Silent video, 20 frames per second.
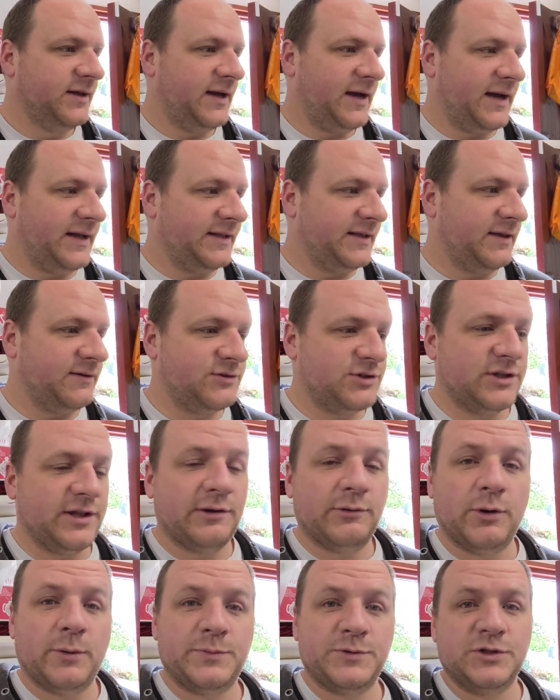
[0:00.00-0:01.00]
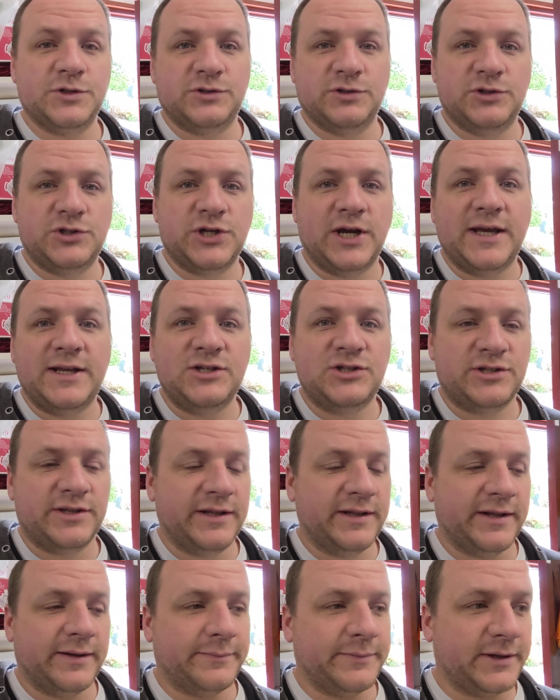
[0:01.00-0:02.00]
and gives you no option to change the
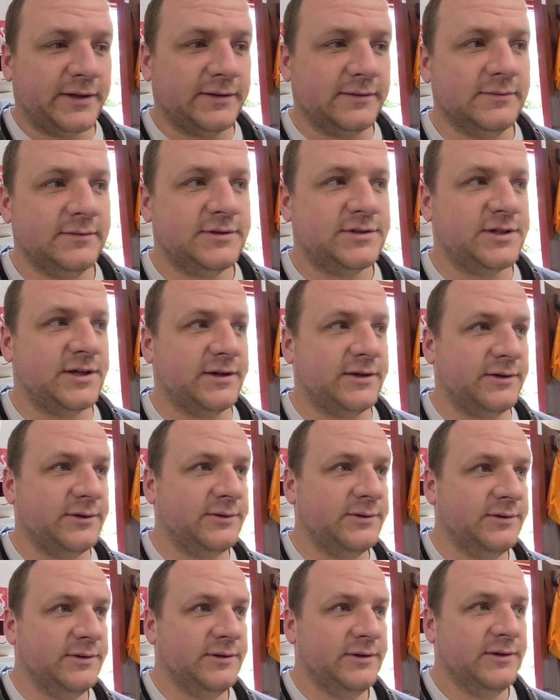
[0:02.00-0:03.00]
number. So